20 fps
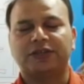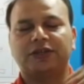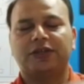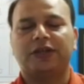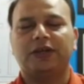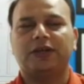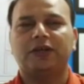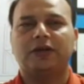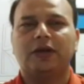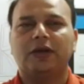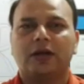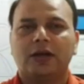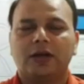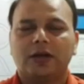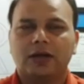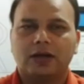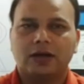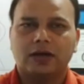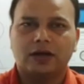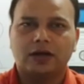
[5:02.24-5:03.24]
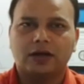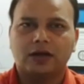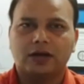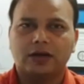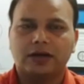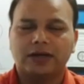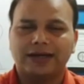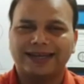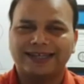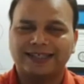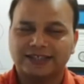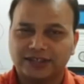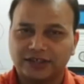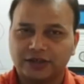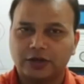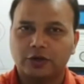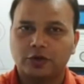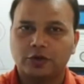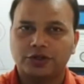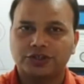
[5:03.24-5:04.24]
the
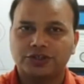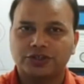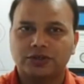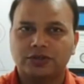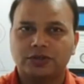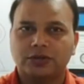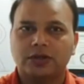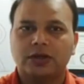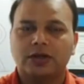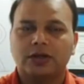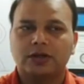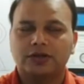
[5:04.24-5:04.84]
external rotation.